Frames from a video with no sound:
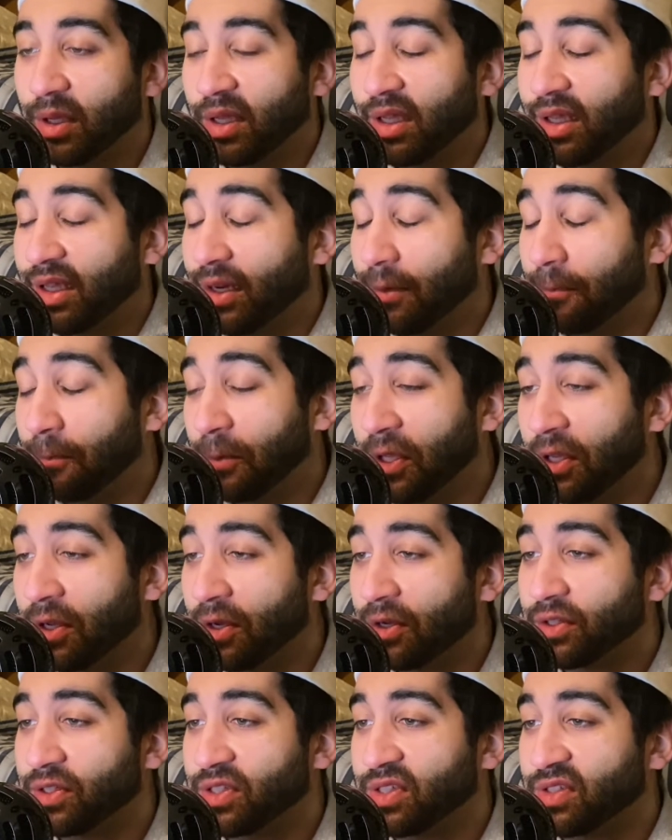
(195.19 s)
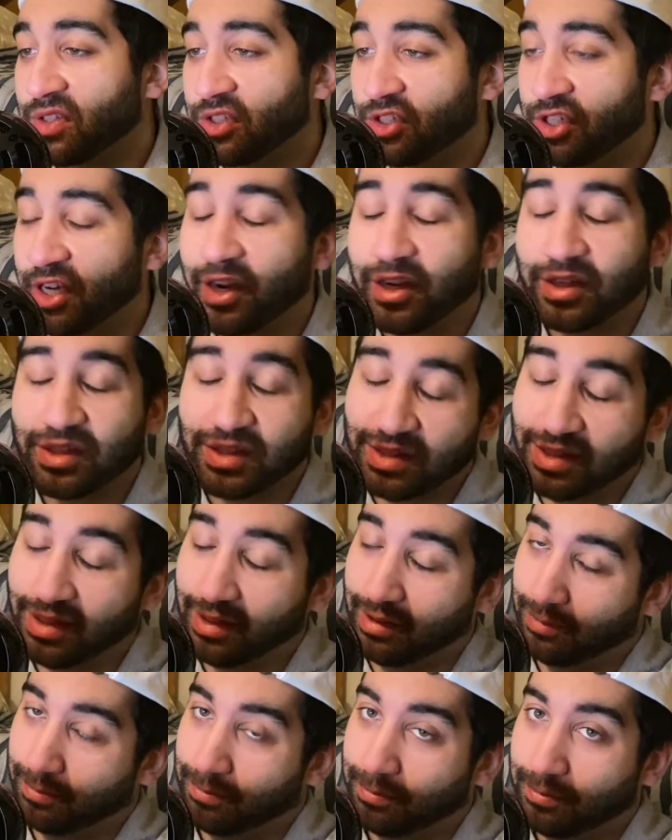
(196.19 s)
it appears it's Jarrett
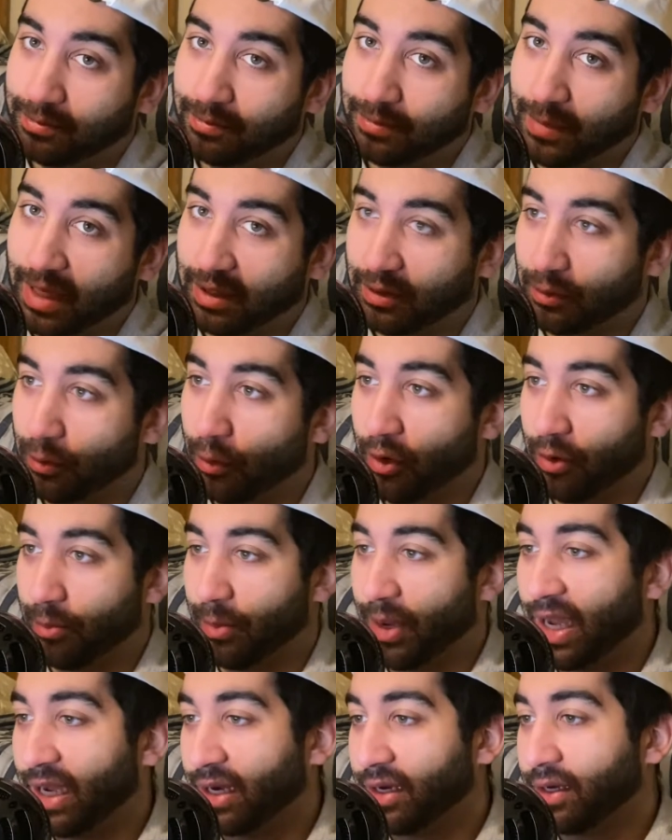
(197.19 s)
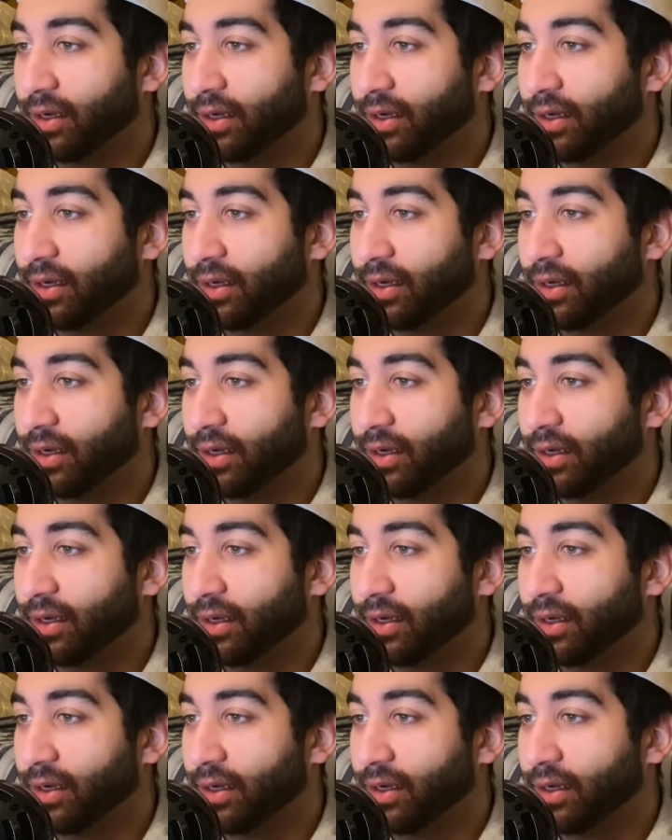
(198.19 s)
Stidham at quarterback.